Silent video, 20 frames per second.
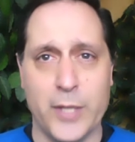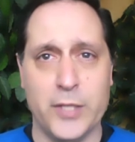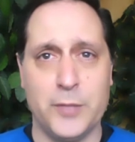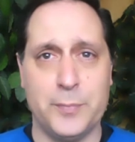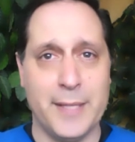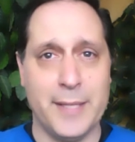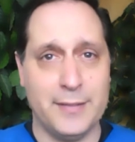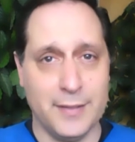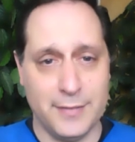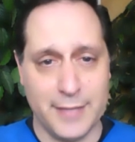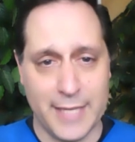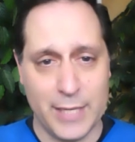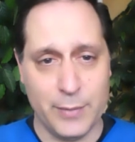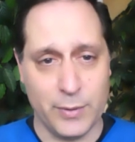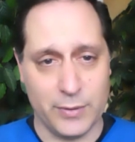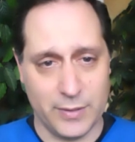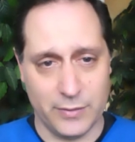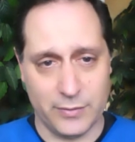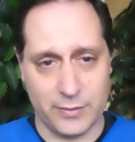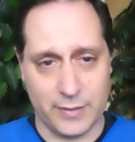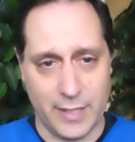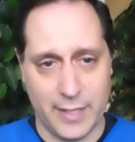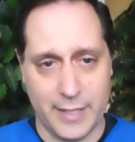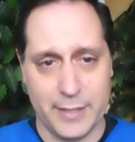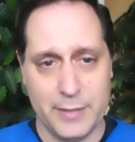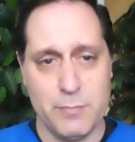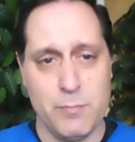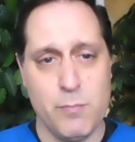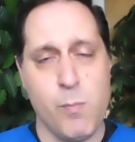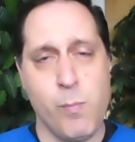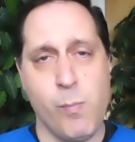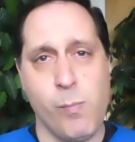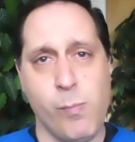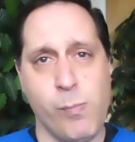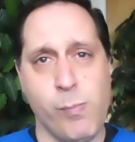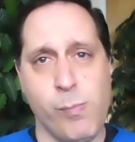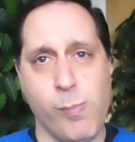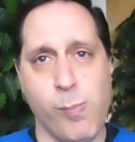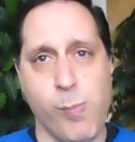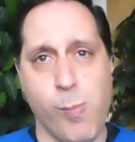I spent a day with this guy,
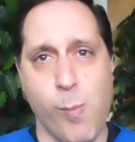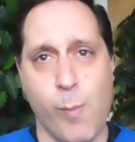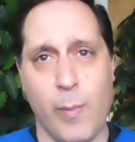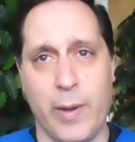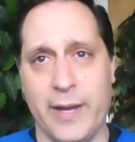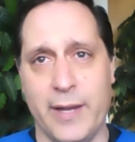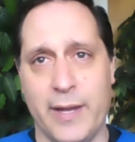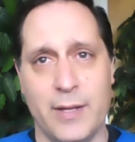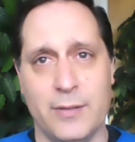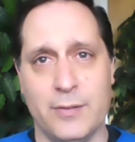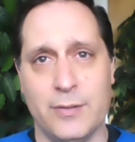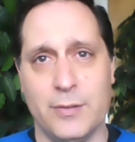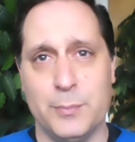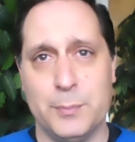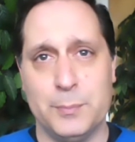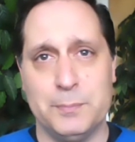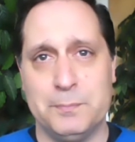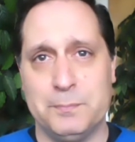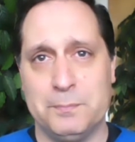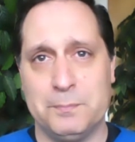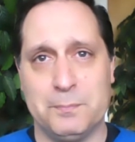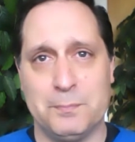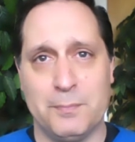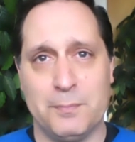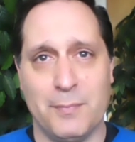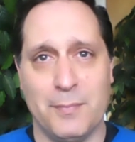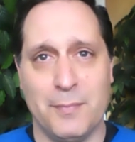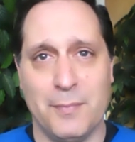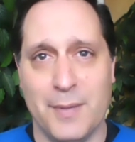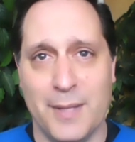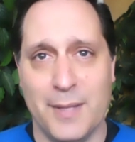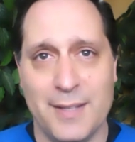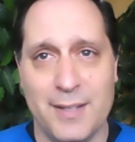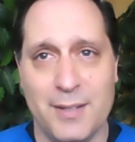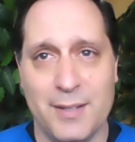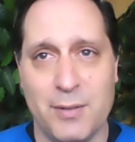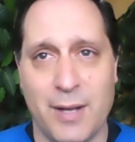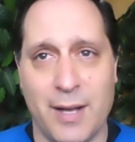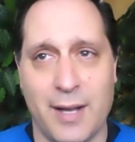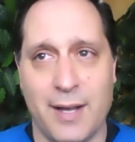and
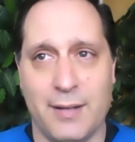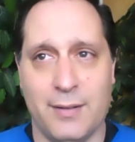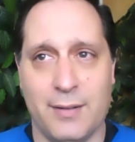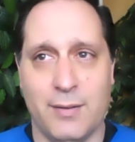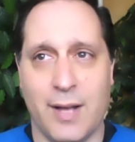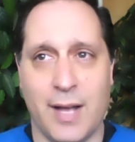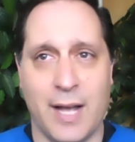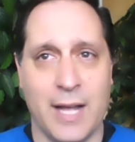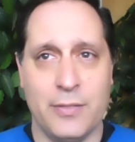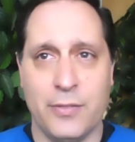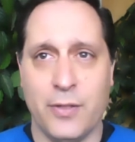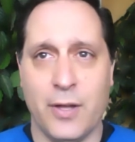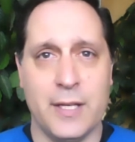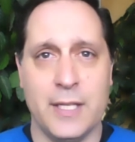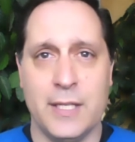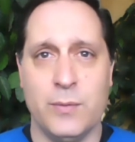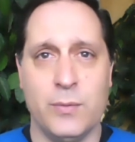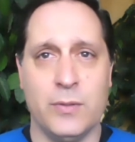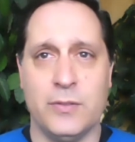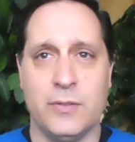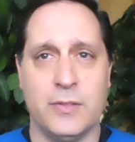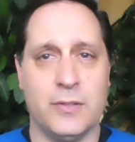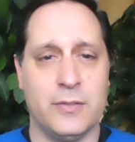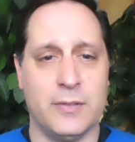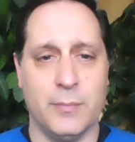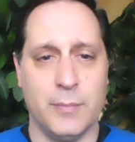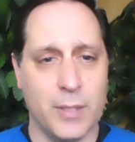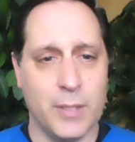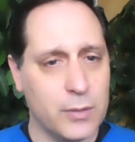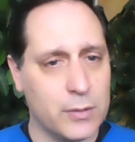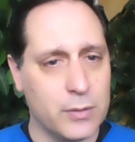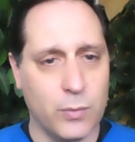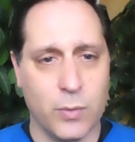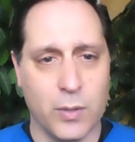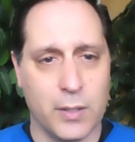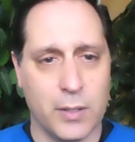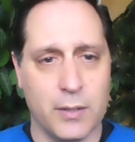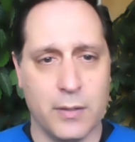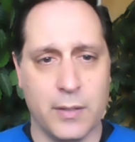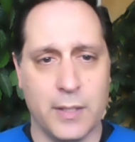I, I thought he was just a miracle
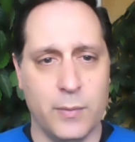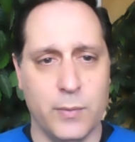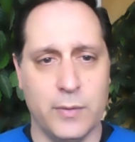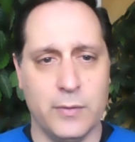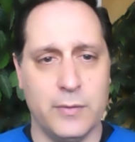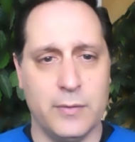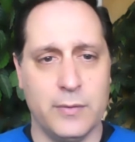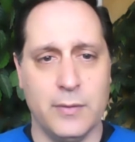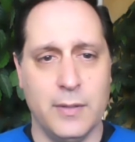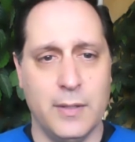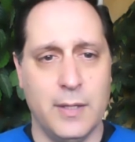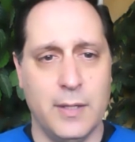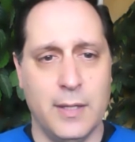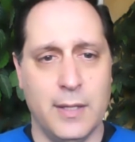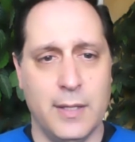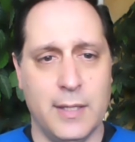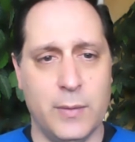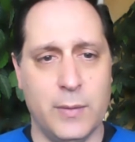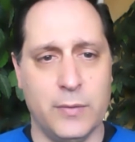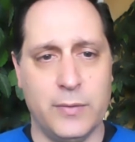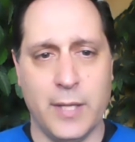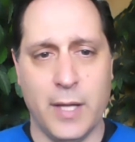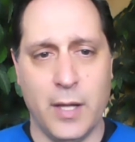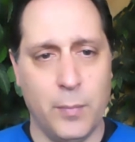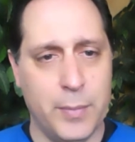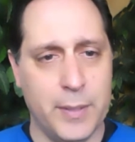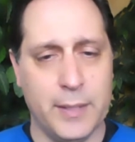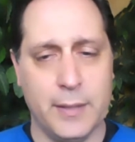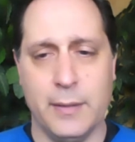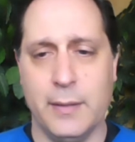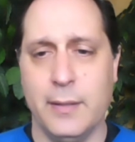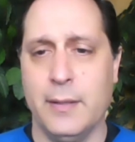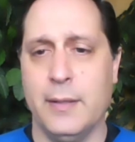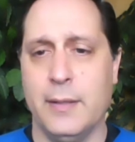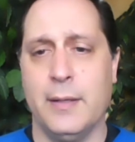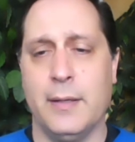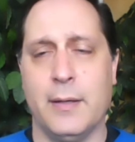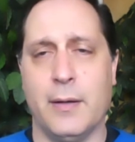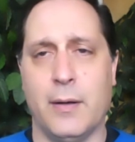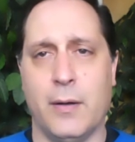worker. He was, he was helping
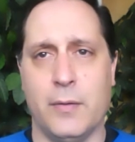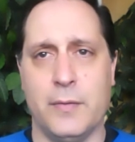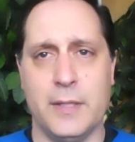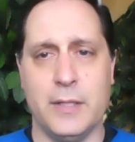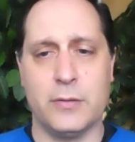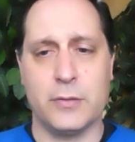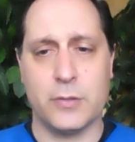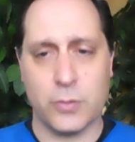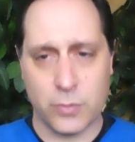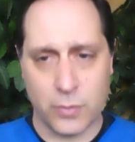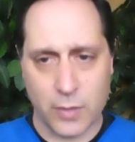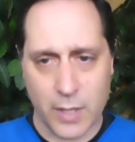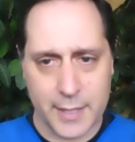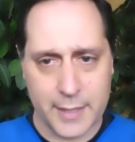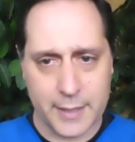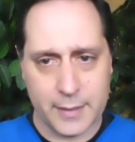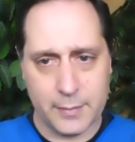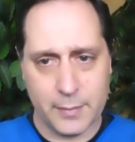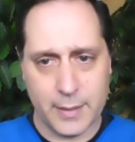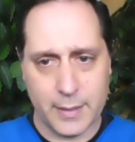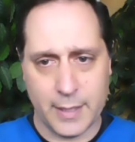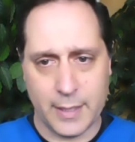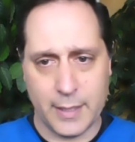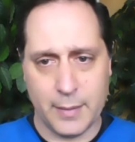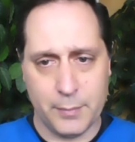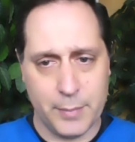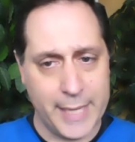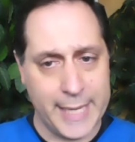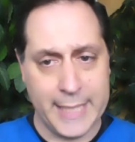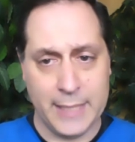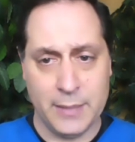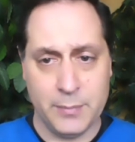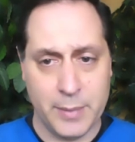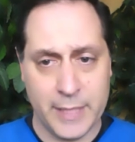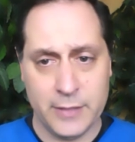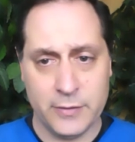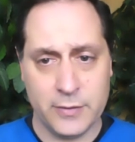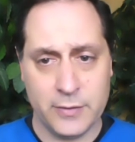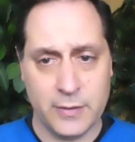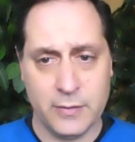these chronic uh, pain
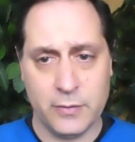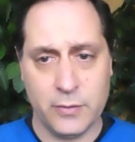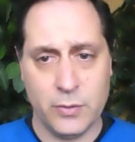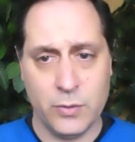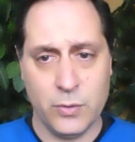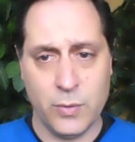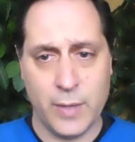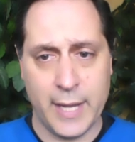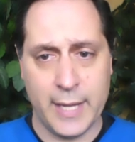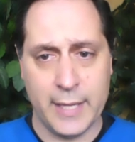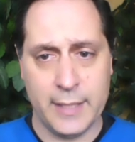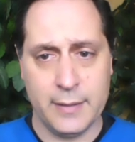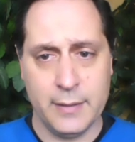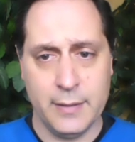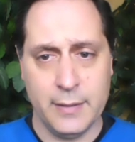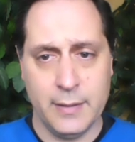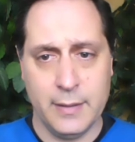patients who had